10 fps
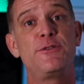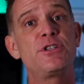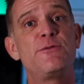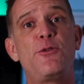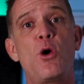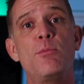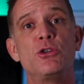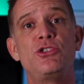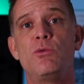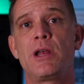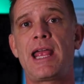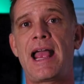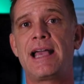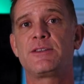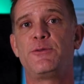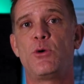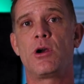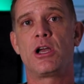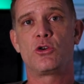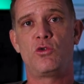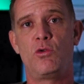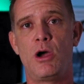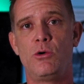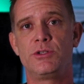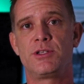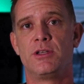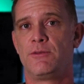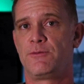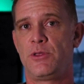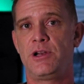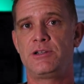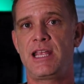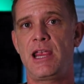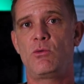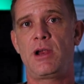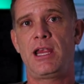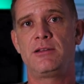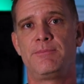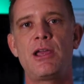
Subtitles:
First and foremost, you want to ask for a quote for their day rate.